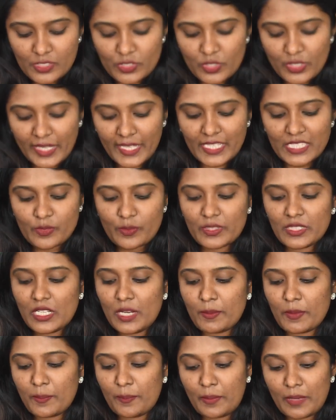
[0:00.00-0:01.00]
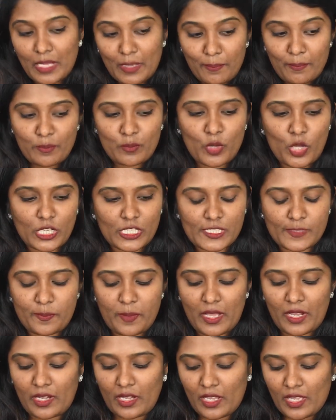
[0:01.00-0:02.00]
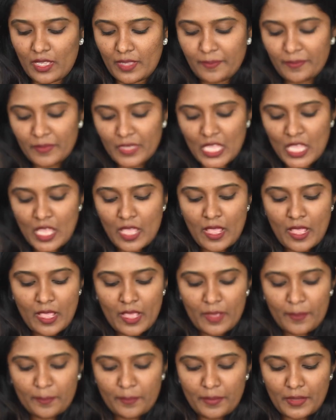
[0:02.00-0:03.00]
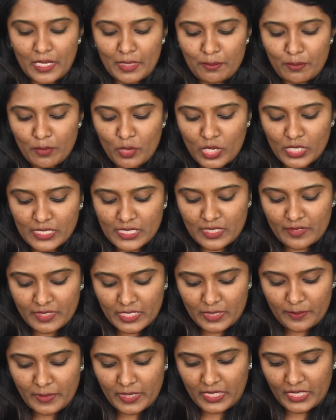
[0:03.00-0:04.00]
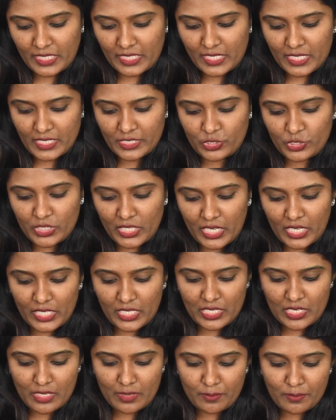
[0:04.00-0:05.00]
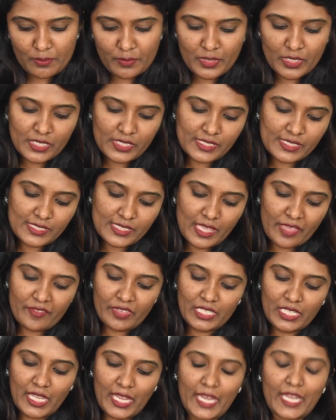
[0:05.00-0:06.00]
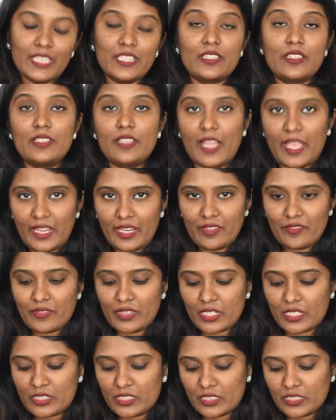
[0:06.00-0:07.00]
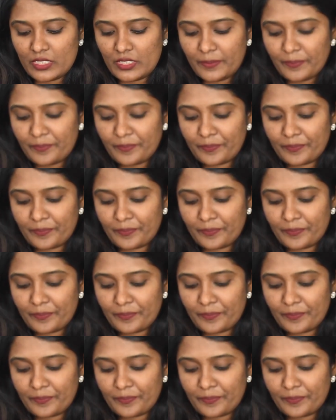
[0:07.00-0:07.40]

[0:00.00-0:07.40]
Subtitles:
So next vandu nama plum box paakalam. Plum box la vandu pathina shade number 7 8 9 varudhu.